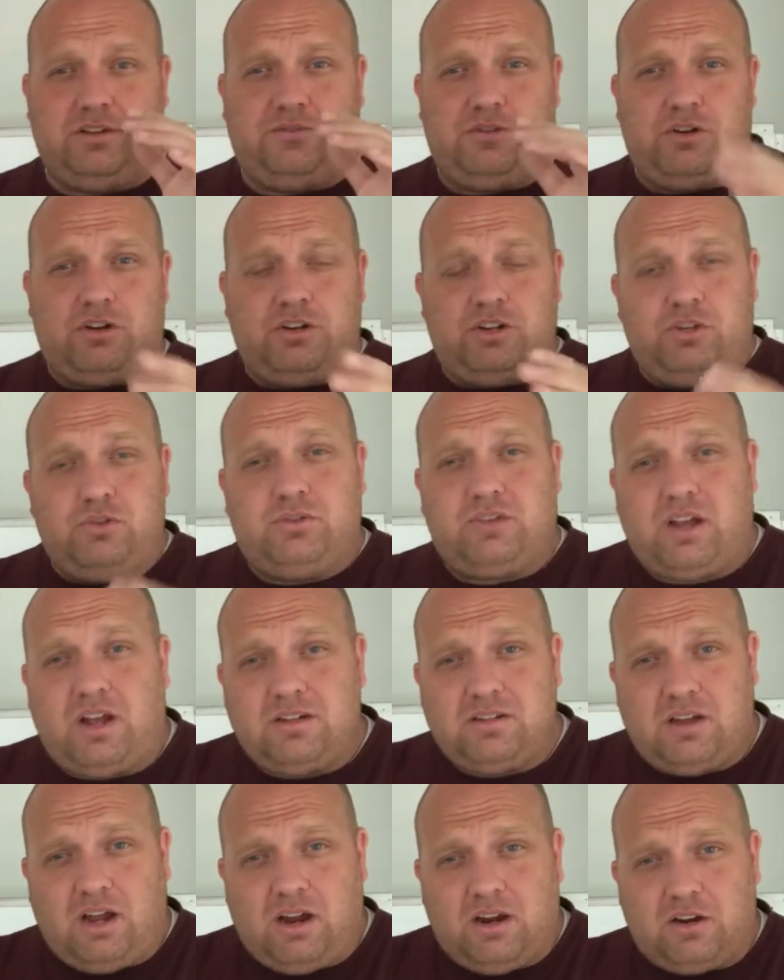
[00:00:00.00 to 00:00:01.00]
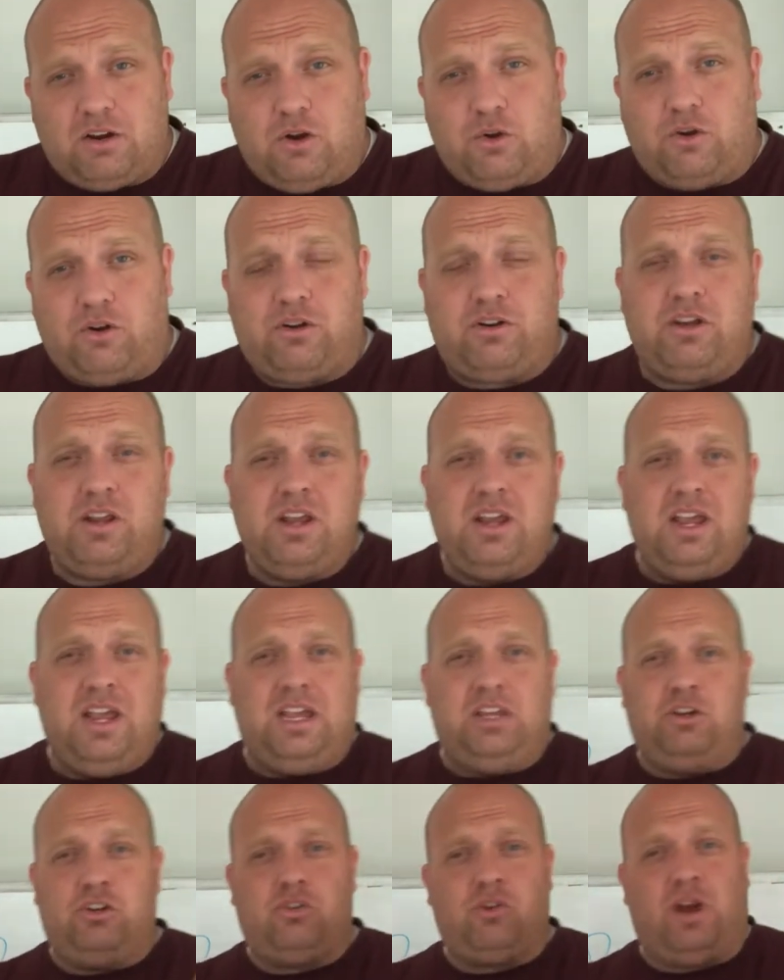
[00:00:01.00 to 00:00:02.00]
If you're a Utah dog owner
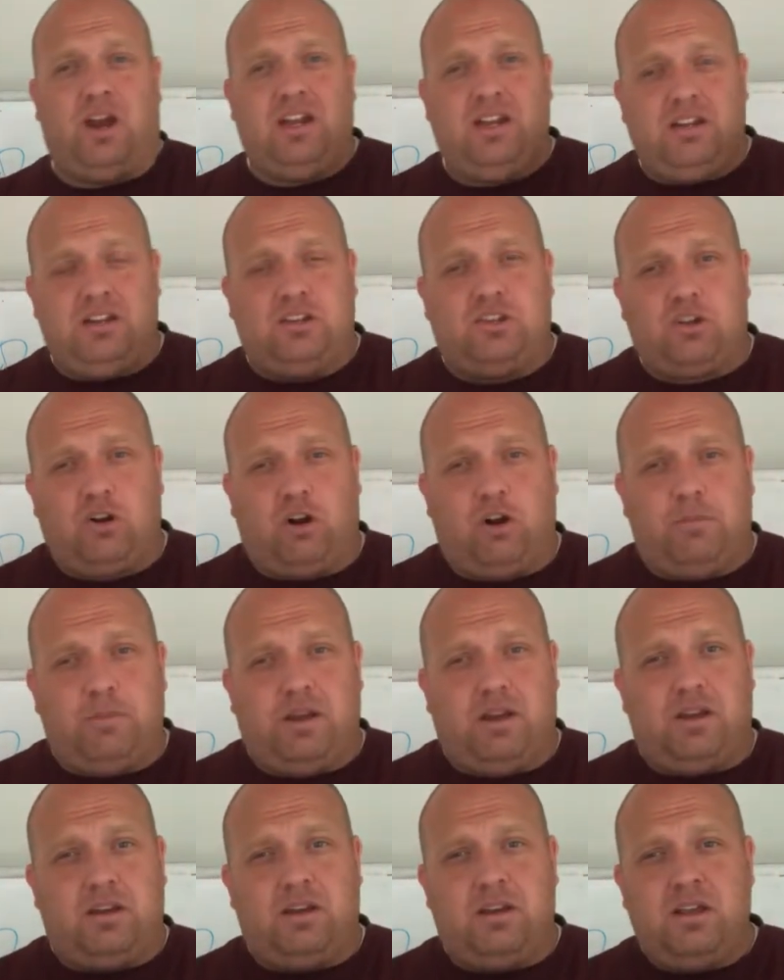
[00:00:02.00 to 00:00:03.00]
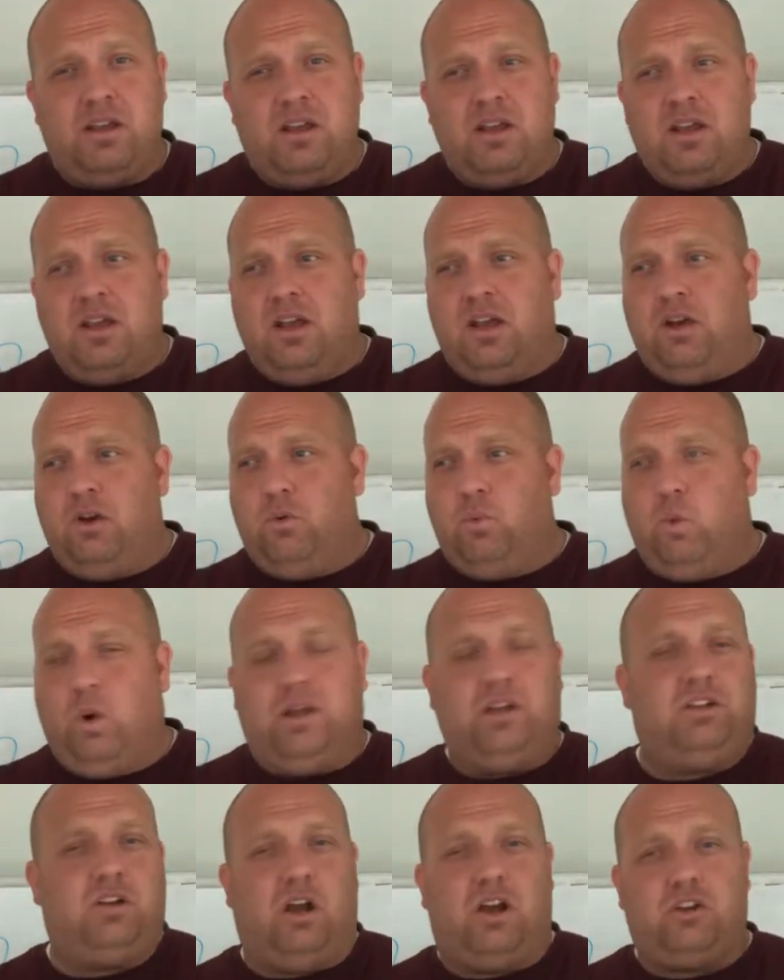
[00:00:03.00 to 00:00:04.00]
and you're trying to determine
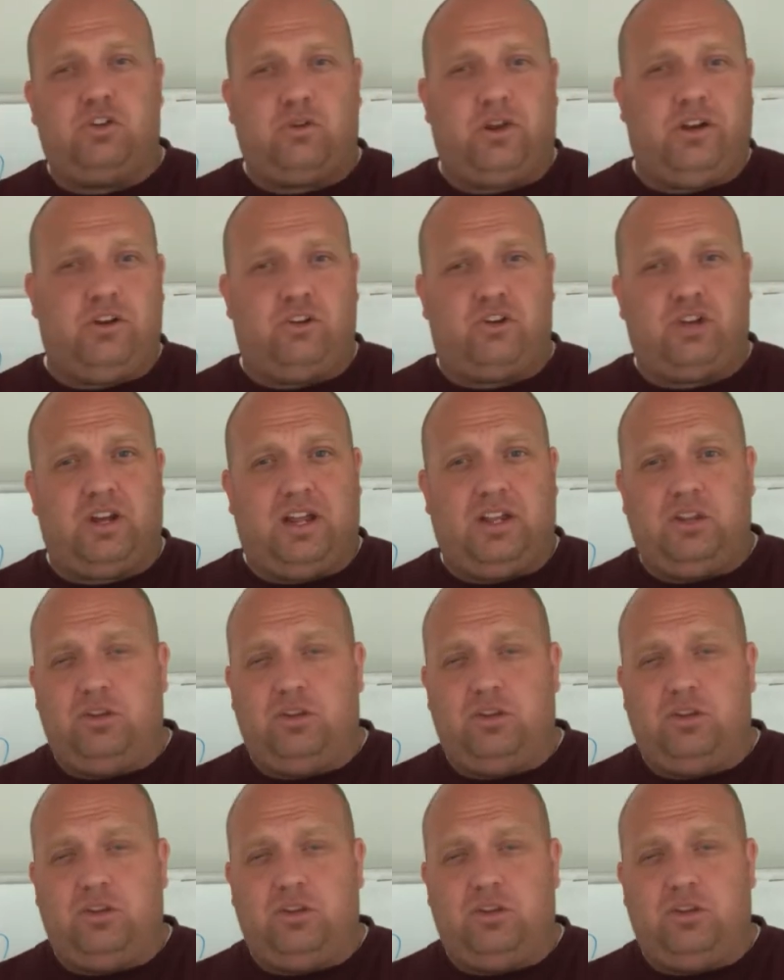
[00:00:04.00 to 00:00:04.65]
what dog trainer should I